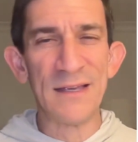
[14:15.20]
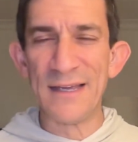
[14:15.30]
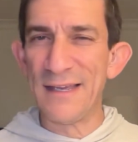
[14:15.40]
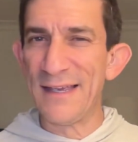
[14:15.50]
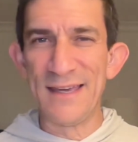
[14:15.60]

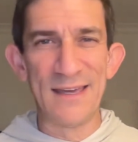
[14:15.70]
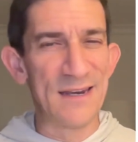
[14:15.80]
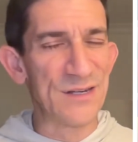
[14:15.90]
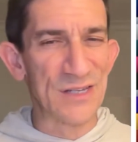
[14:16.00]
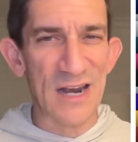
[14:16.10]

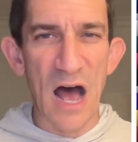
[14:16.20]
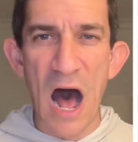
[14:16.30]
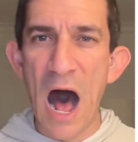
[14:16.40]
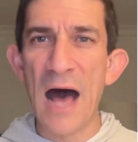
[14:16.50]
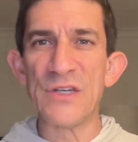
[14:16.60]
It is an
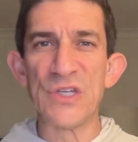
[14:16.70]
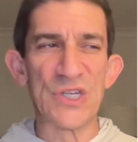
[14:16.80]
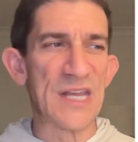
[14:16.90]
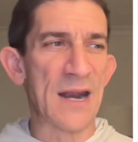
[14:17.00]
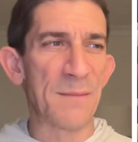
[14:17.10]
odd
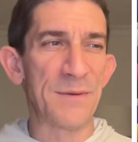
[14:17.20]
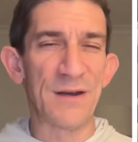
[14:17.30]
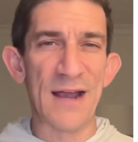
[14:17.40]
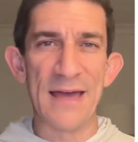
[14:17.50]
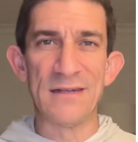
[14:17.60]
setup
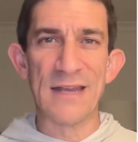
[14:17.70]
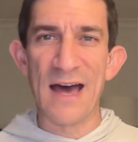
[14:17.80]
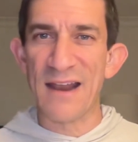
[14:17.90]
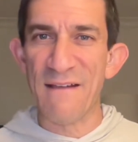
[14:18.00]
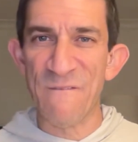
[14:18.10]
here, and
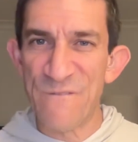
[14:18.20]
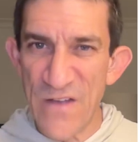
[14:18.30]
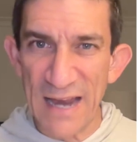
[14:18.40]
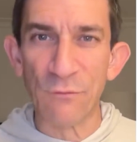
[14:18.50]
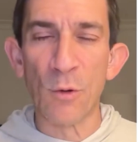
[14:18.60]
not a
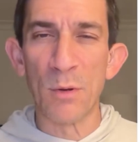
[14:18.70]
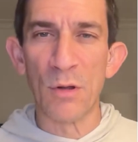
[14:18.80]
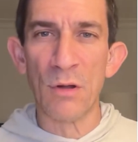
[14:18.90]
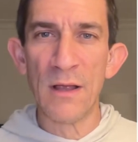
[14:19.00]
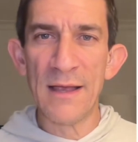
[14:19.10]

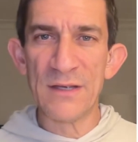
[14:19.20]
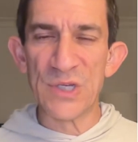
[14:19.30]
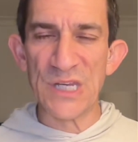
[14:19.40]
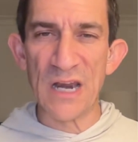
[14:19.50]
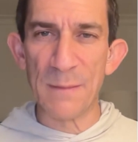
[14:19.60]
favorable
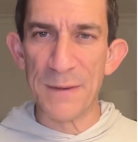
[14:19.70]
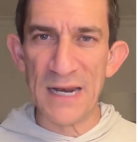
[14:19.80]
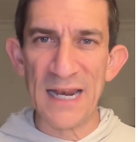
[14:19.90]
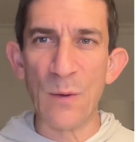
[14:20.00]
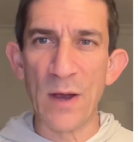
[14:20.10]
setup in
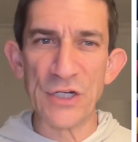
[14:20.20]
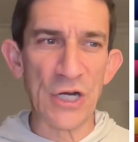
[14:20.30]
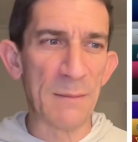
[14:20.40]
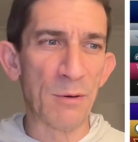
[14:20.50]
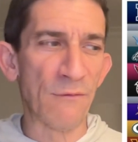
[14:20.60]
any way,
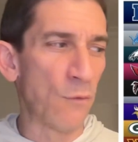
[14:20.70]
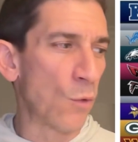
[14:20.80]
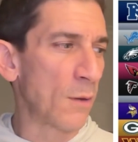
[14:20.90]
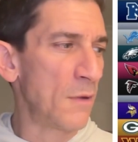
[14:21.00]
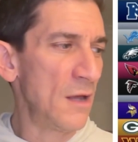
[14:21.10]
shape, or
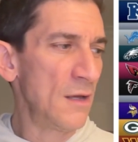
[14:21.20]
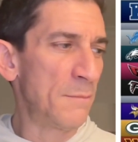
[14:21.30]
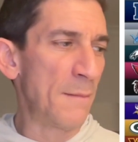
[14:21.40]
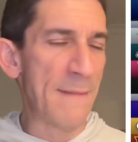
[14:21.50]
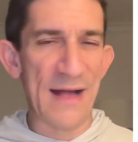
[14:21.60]
form.
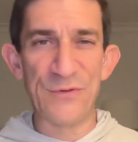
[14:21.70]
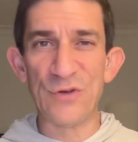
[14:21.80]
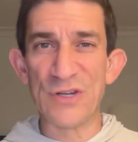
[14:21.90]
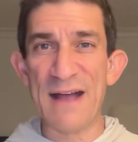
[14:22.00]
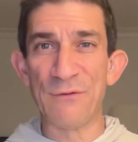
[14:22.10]
But Matthew
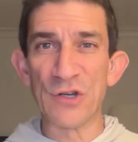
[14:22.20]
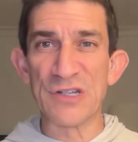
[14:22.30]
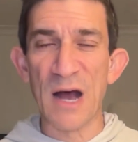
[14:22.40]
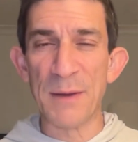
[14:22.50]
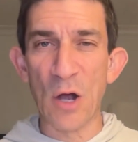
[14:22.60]
Stafford is
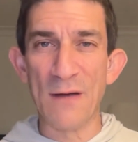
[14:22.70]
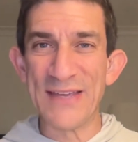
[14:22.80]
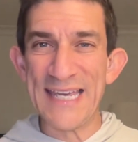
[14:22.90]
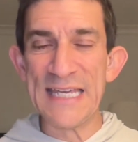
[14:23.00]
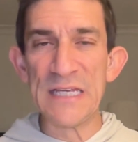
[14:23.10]
coming off
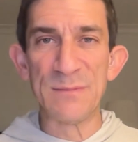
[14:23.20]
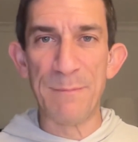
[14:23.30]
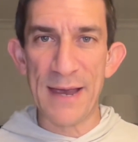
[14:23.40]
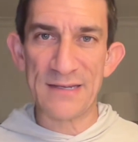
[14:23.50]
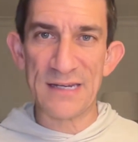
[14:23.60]
his
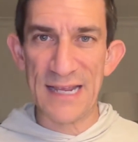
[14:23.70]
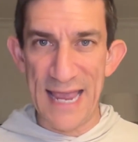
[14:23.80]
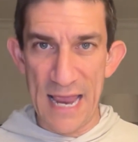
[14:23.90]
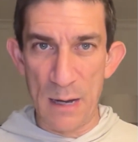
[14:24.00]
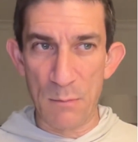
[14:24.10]
best
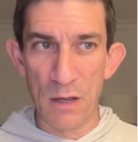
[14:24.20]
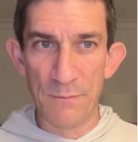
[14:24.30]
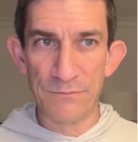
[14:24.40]
game